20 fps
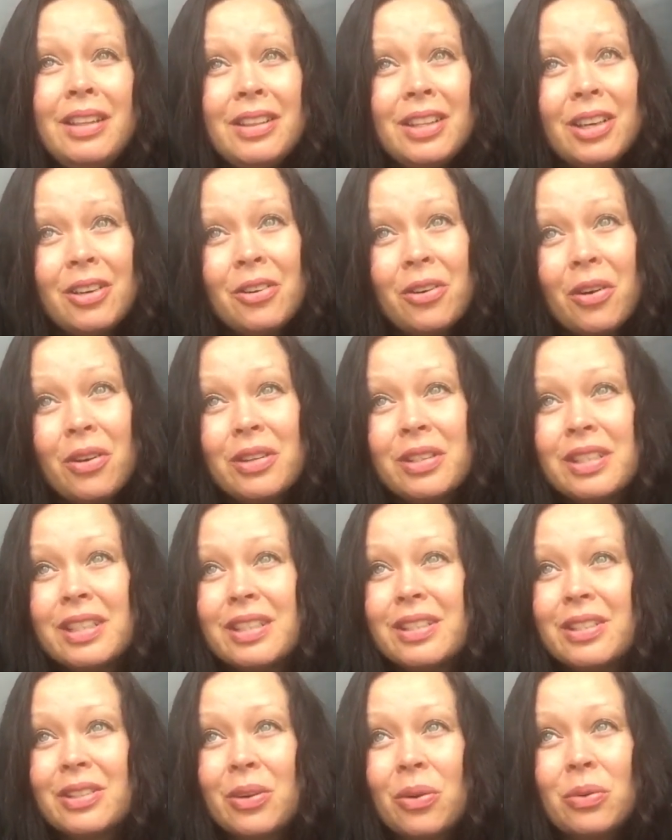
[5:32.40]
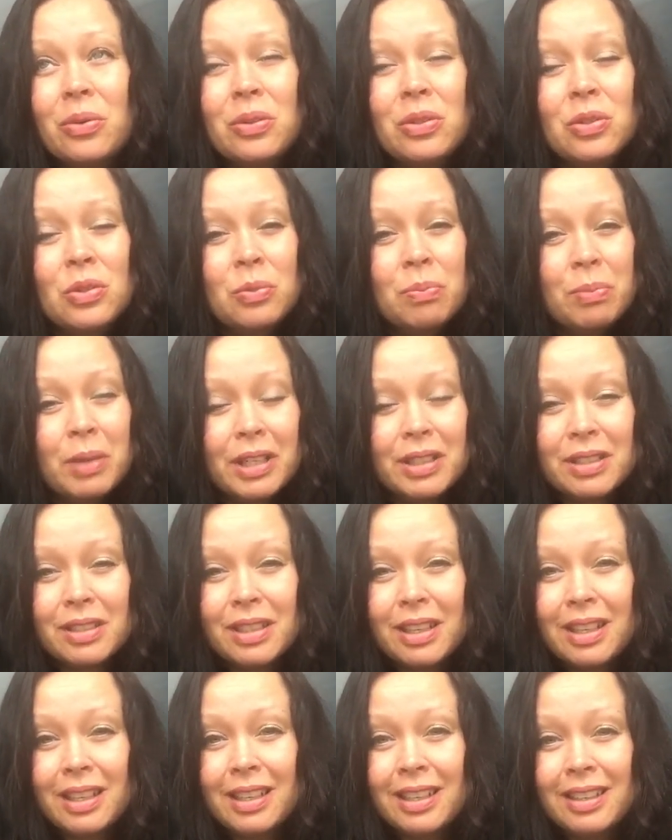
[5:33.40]
the cross is so
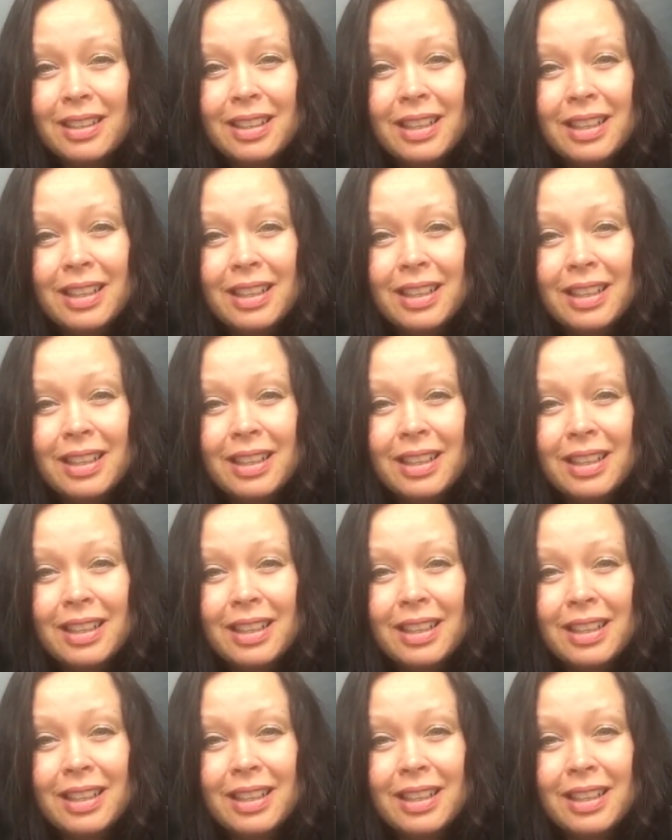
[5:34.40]
special,